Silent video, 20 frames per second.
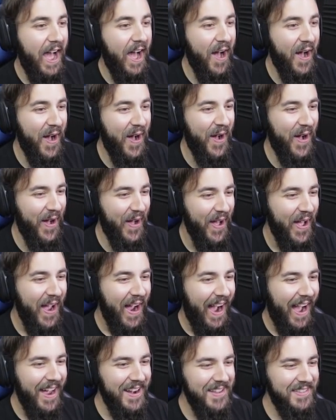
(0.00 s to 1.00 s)

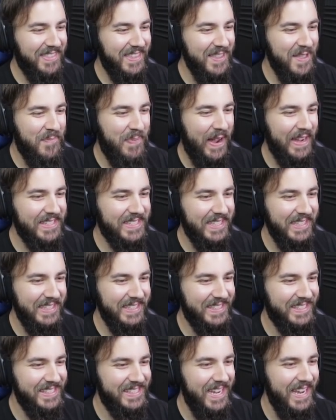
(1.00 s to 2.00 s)
I don't think the
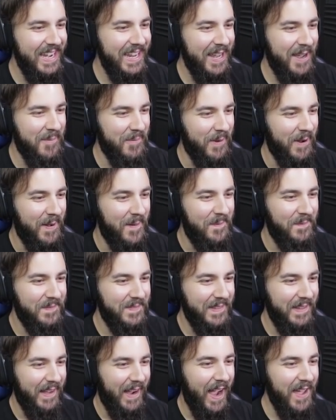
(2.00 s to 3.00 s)
basilisk is hitting him.
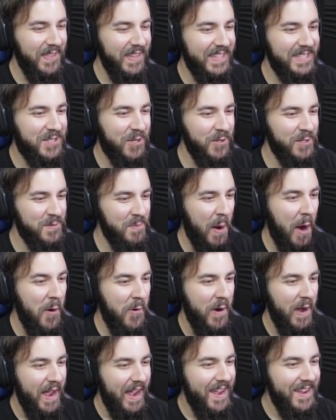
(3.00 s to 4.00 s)
I think he's too
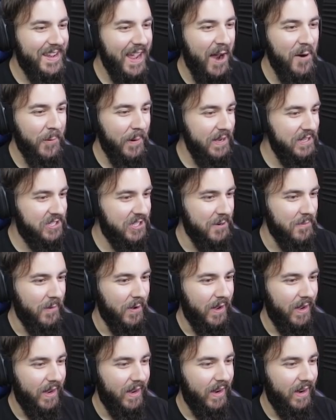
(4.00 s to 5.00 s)
small. He can't reach him.